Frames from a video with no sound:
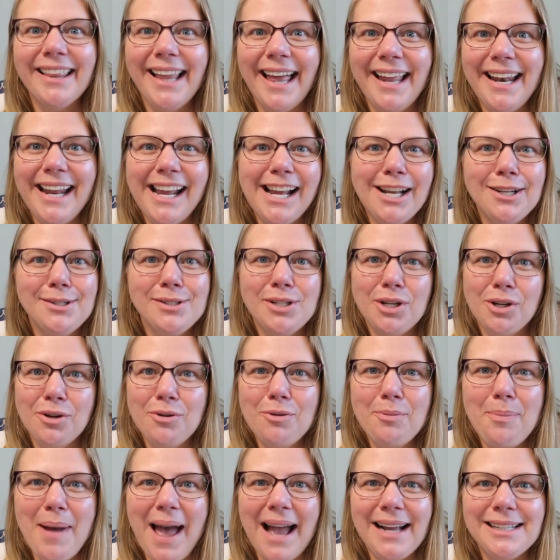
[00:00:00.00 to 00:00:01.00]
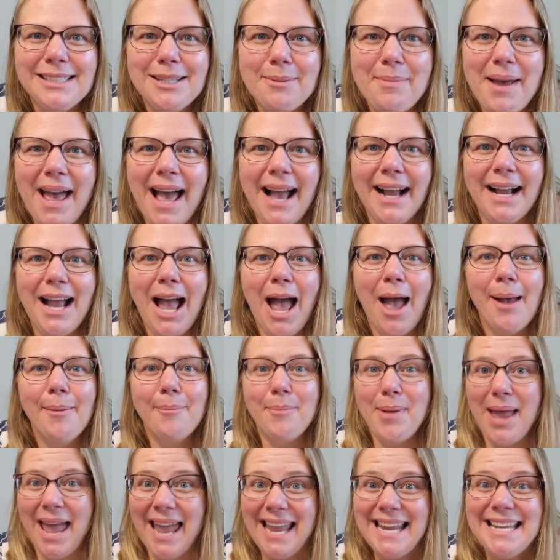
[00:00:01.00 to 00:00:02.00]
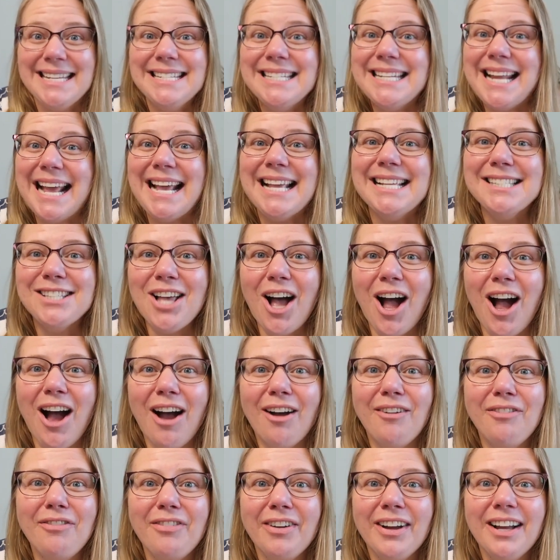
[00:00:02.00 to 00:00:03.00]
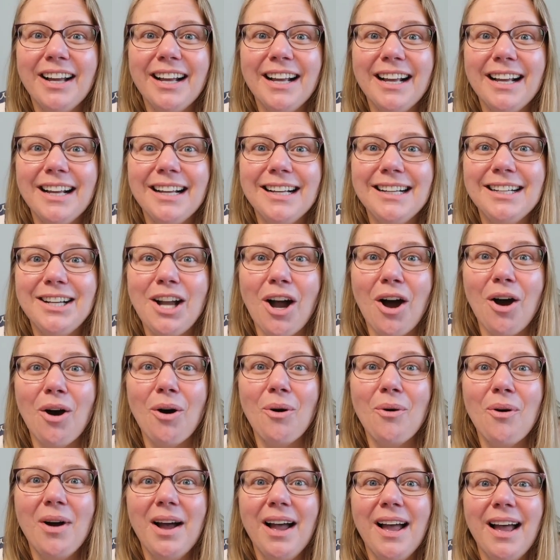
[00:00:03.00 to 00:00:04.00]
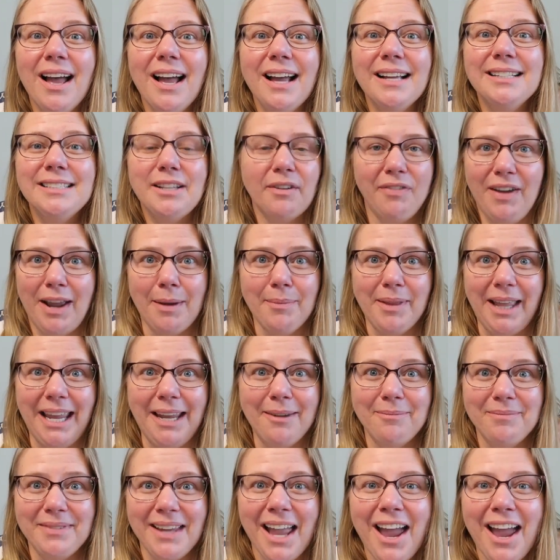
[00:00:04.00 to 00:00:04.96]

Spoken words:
letting two back-to-back paid days off go to family.